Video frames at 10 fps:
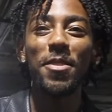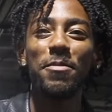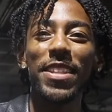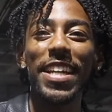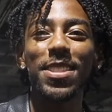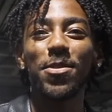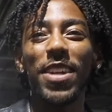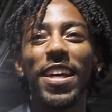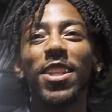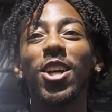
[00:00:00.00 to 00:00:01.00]
but that is a
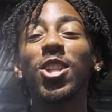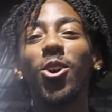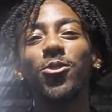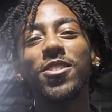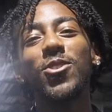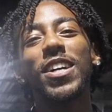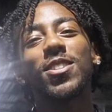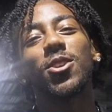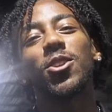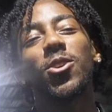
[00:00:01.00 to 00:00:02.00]
fit. The cologne, you guys
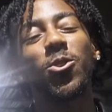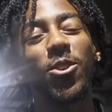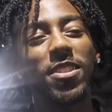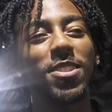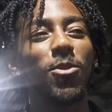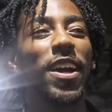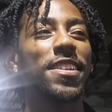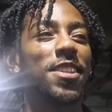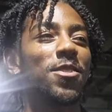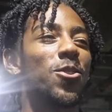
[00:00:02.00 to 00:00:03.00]
know the cologne, of course, it's
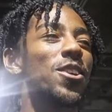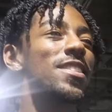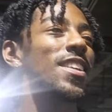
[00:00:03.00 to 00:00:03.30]
YSL, of course.